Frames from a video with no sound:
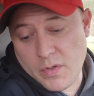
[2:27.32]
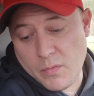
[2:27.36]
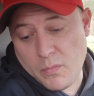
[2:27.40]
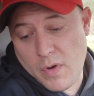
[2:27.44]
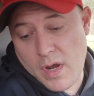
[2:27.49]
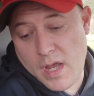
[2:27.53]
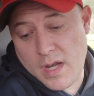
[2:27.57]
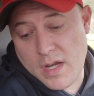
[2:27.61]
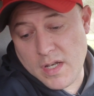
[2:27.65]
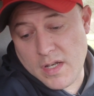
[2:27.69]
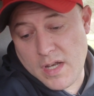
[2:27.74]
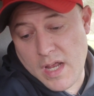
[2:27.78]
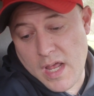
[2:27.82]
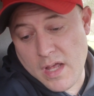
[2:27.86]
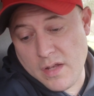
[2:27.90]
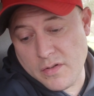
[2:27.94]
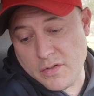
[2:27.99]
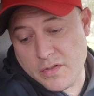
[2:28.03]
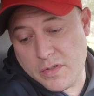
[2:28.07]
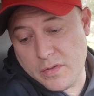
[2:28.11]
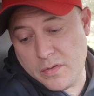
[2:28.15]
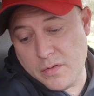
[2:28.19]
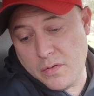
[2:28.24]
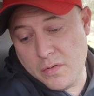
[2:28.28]
rated
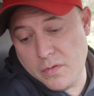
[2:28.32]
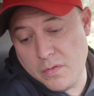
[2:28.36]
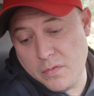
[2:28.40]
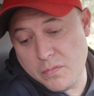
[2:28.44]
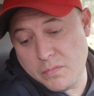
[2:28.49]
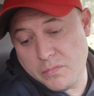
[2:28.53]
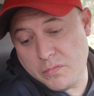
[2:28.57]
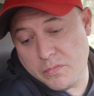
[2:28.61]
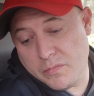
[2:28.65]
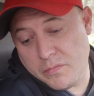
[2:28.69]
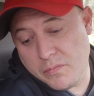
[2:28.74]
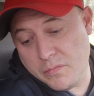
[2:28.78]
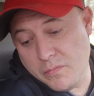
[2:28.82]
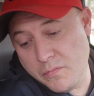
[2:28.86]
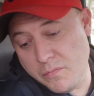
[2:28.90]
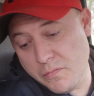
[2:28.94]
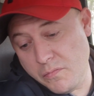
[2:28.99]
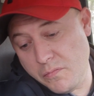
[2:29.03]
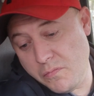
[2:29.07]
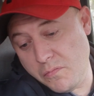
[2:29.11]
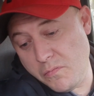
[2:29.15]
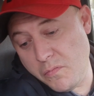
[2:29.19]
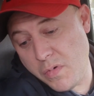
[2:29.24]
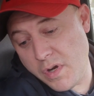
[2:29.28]
down to?
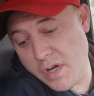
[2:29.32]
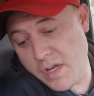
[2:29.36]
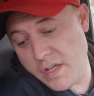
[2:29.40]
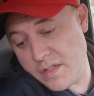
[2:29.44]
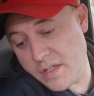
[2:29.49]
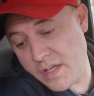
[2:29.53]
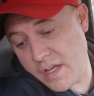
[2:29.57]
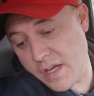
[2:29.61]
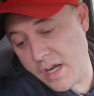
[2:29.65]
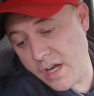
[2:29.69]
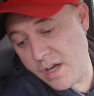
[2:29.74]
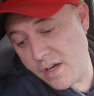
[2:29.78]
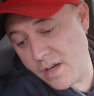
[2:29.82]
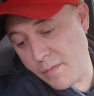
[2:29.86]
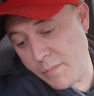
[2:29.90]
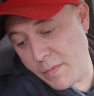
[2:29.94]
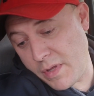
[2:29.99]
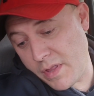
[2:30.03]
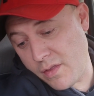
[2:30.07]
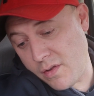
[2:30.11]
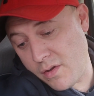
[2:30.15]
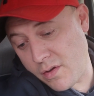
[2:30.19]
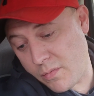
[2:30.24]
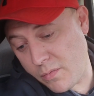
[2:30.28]
What is it here? Let
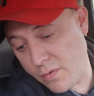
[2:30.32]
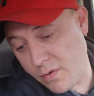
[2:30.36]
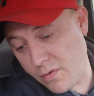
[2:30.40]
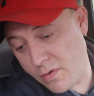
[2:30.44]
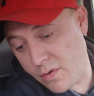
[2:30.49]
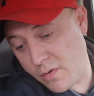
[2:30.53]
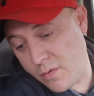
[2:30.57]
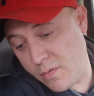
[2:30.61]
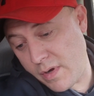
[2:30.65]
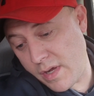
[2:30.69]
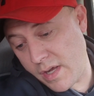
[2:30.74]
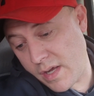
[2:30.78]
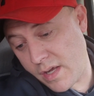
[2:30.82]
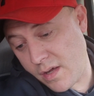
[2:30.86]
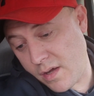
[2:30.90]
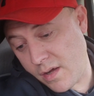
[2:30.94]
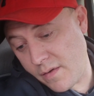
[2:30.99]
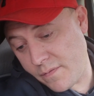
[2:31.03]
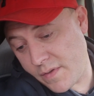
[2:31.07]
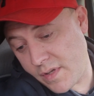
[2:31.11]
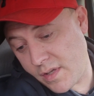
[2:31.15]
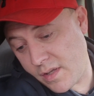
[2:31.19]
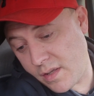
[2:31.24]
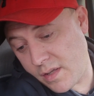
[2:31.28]
me look real quick.
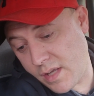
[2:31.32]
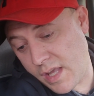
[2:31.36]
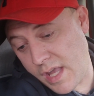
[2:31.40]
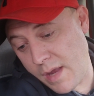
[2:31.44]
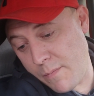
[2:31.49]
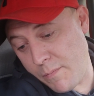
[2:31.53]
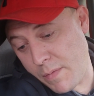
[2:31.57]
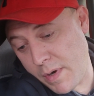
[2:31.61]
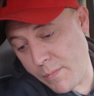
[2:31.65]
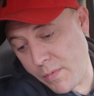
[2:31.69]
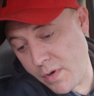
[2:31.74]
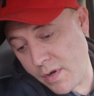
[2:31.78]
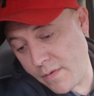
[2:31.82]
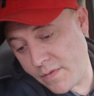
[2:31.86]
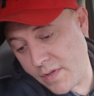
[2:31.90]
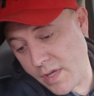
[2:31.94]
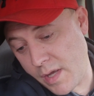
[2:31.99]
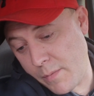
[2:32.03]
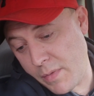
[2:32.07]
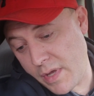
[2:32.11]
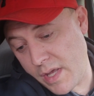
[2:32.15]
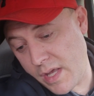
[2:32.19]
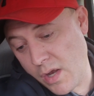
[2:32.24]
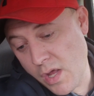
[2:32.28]
Can't remember off the
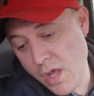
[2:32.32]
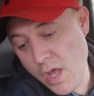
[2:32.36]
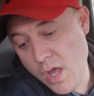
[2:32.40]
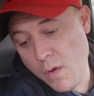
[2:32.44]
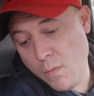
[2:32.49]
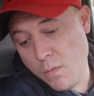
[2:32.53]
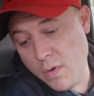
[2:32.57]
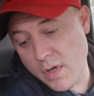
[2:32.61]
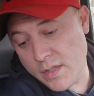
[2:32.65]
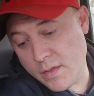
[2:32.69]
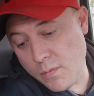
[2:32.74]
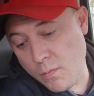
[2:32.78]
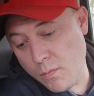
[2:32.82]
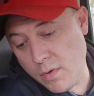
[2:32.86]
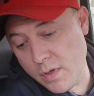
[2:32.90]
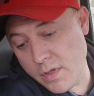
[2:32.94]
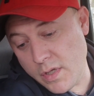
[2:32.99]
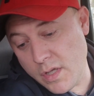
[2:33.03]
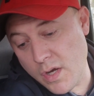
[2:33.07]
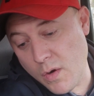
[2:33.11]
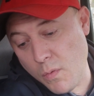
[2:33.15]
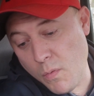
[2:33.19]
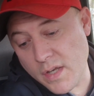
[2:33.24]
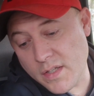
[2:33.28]
top of my head. Why
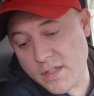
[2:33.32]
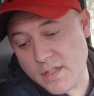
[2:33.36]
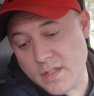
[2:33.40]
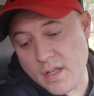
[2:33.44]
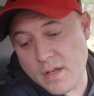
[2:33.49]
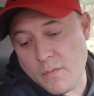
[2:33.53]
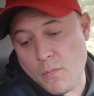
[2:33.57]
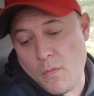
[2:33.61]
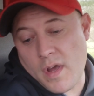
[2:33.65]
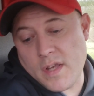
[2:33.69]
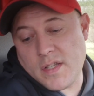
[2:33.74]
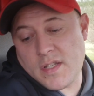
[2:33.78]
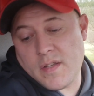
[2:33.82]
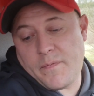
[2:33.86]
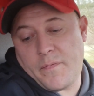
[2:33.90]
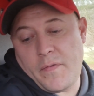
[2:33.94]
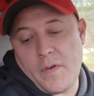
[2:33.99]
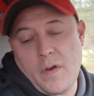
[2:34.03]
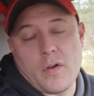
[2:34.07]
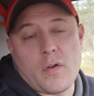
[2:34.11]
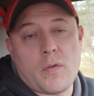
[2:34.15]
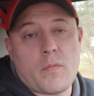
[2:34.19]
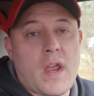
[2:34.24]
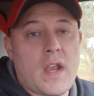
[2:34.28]
is the
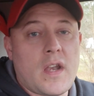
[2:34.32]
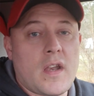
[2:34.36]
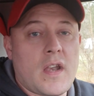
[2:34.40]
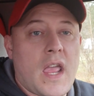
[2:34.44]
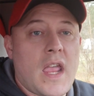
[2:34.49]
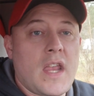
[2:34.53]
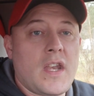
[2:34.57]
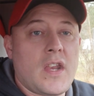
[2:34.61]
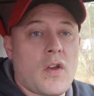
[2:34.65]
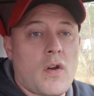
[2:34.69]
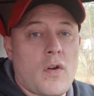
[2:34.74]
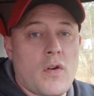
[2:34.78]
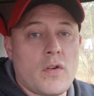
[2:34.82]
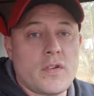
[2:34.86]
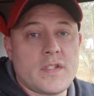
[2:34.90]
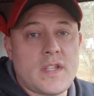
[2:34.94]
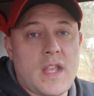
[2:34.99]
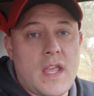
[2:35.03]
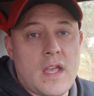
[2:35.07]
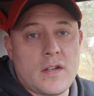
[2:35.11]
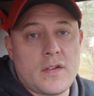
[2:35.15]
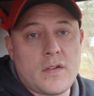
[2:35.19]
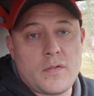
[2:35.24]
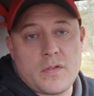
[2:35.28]
filter rated 80 hertz
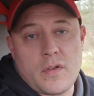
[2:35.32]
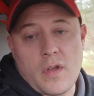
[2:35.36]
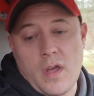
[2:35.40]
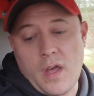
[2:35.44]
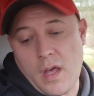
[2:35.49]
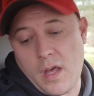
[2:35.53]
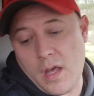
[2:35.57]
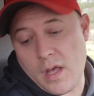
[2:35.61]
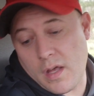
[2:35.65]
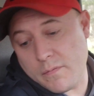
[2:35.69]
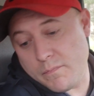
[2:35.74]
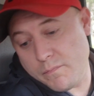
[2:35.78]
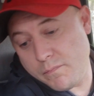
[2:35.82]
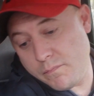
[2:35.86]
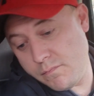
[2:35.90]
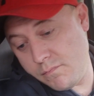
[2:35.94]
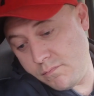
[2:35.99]
down to